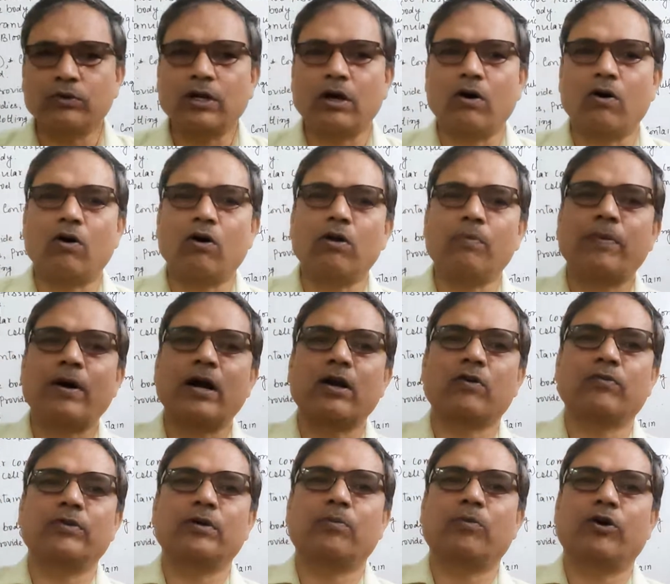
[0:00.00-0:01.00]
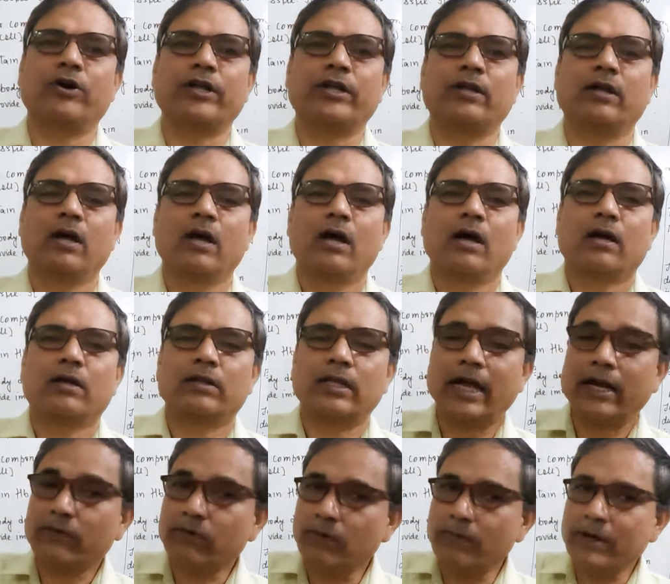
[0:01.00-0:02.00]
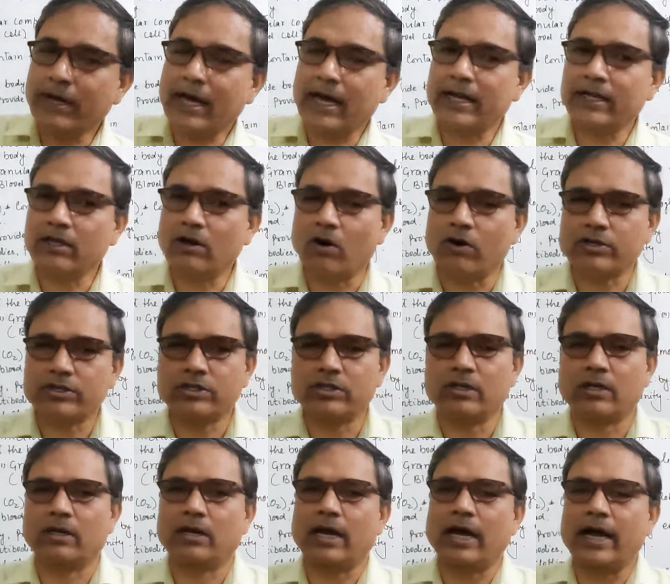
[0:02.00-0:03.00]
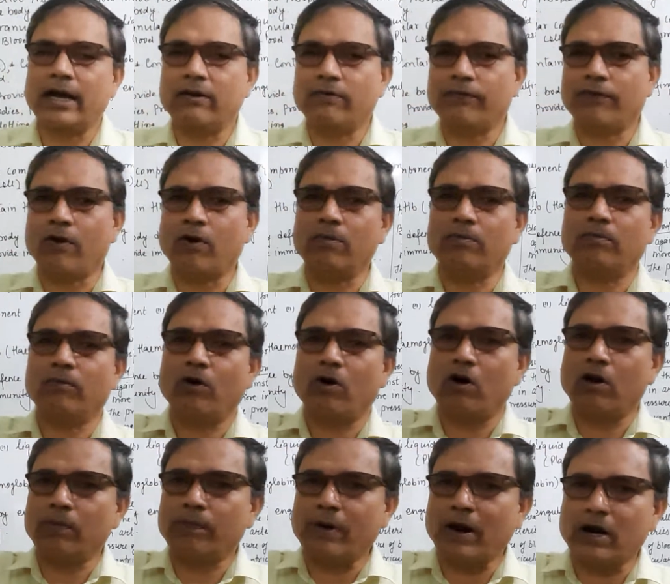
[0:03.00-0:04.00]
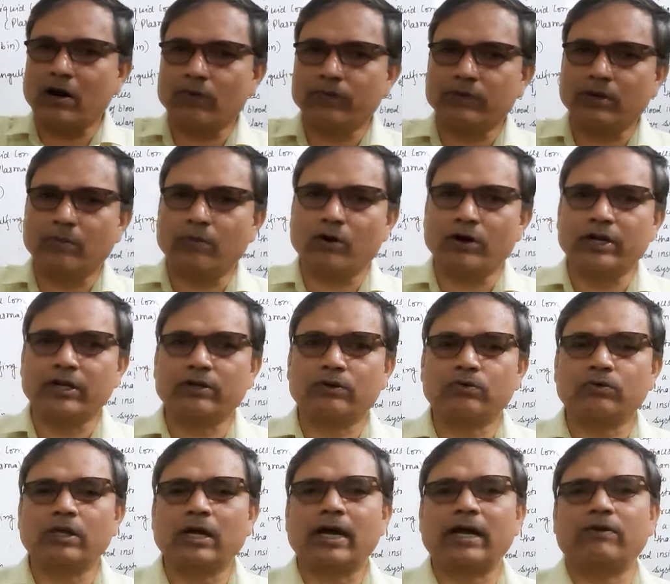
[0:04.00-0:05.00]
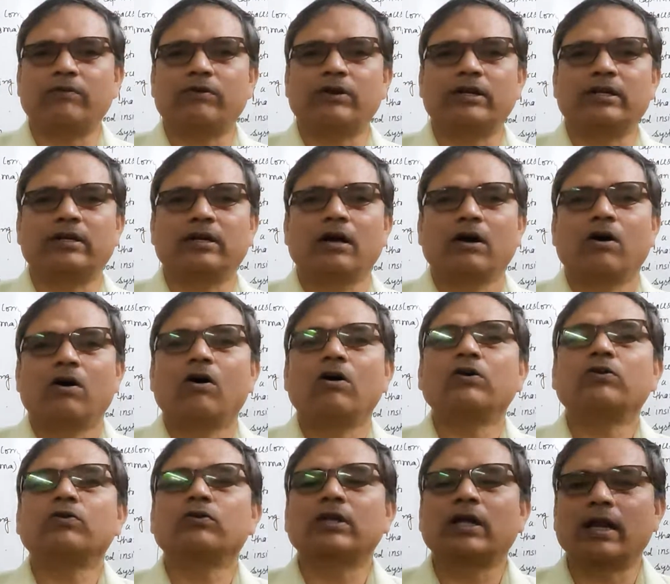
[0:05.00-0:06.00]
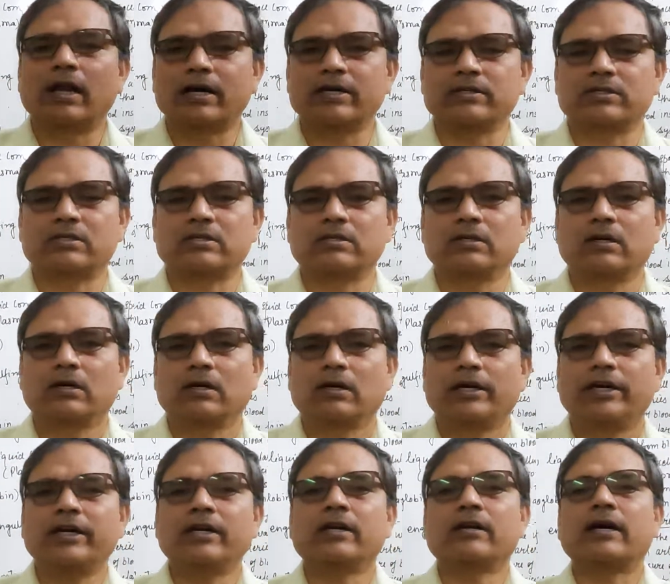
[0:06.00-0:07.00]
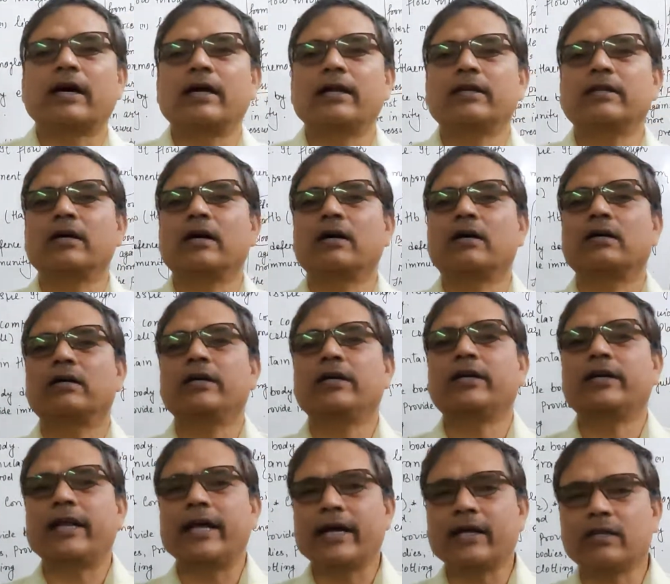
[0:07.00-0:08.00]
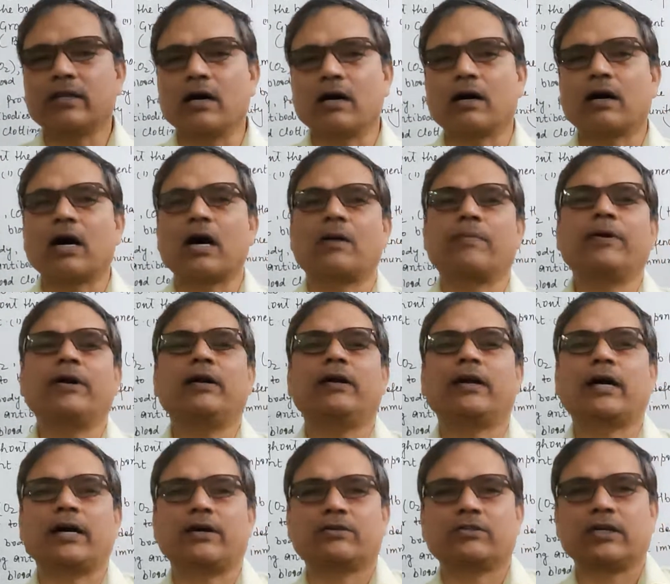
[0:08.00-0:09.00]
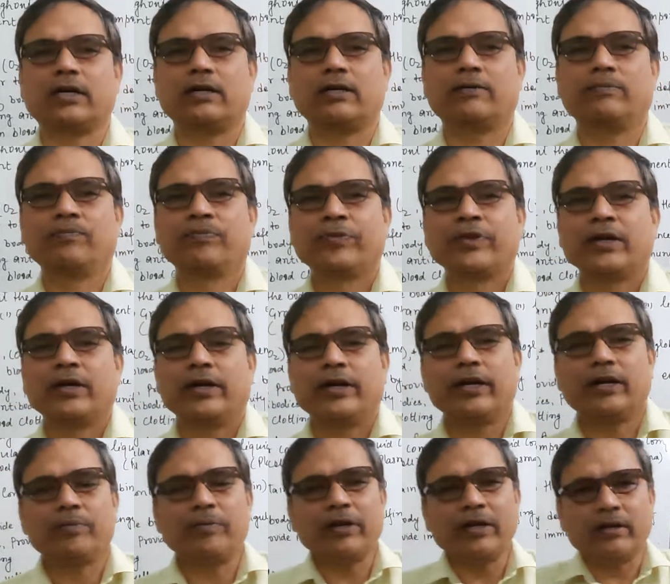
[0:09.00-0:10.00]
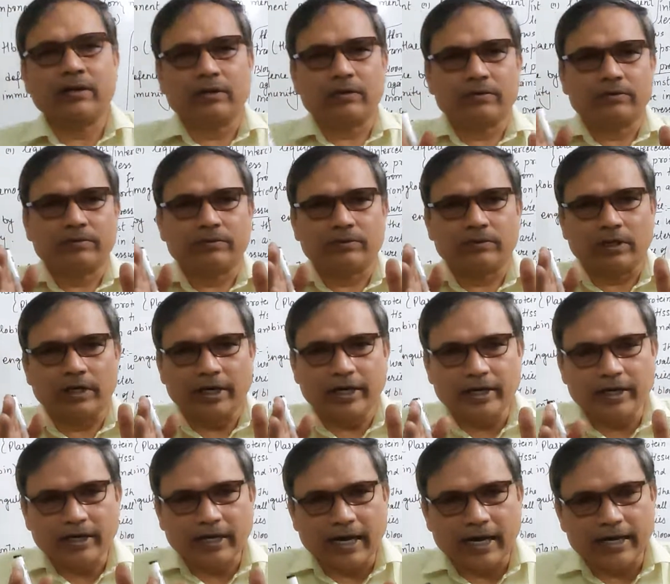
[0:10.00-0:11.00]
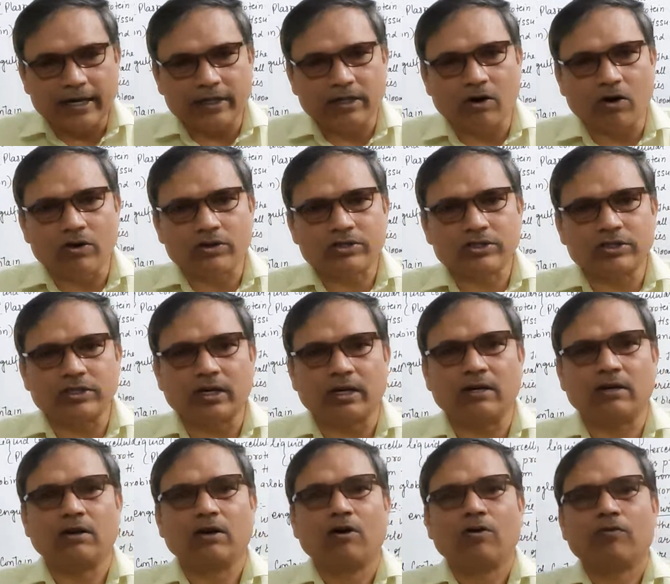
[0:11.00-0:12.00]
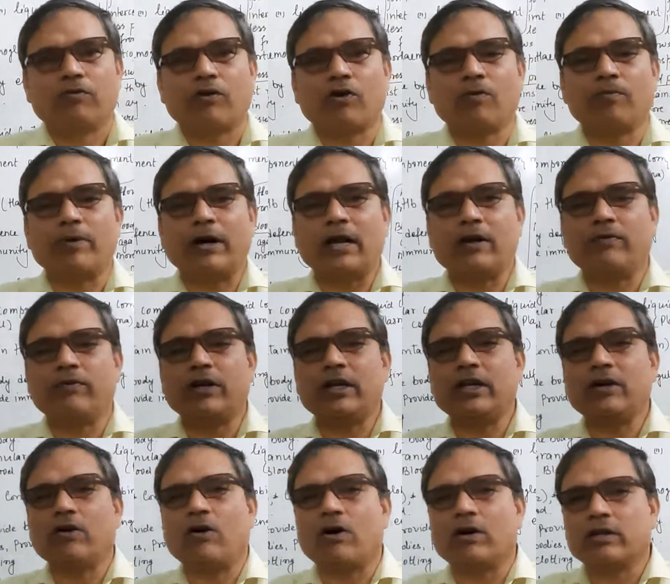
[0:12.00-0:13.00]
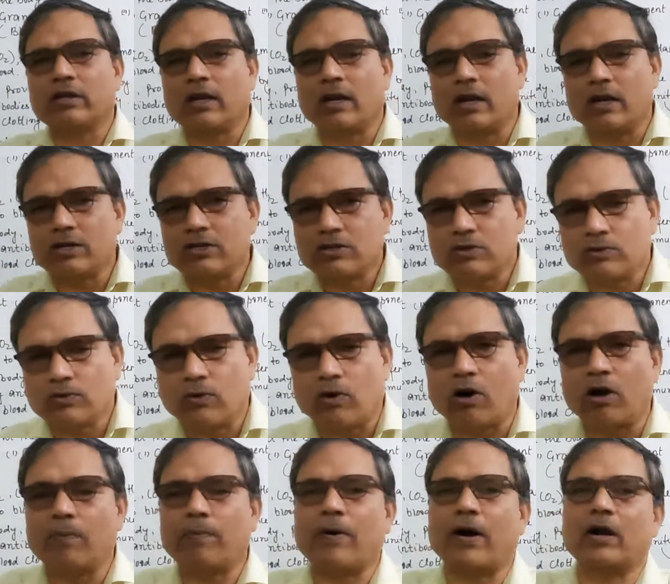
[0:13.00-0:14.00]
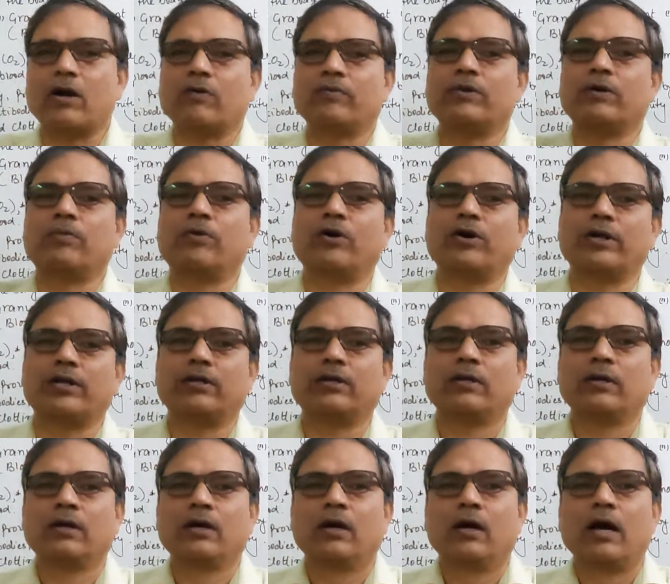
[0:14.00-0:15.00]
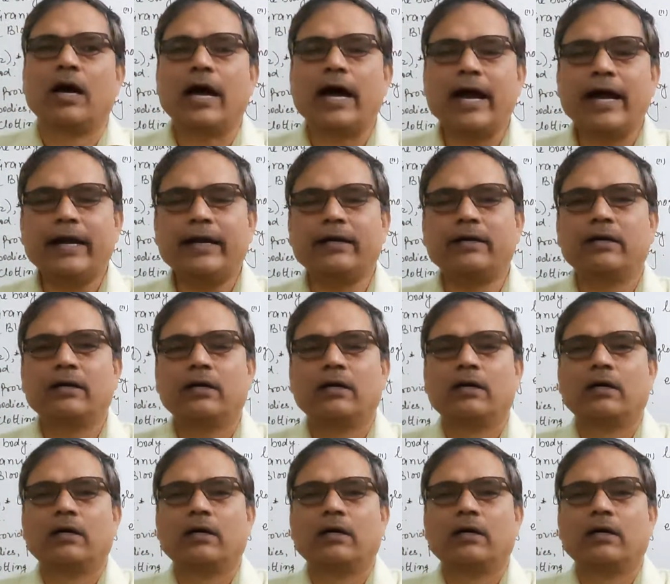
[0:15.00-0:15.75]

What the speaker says: the all part of the body, that will be carry the oxygen, and from all part of the body to the alveoli or to the lungs, it take the carbon dioxide. It means it carry the oxygen from alveoli or the lungs to all part of the body, and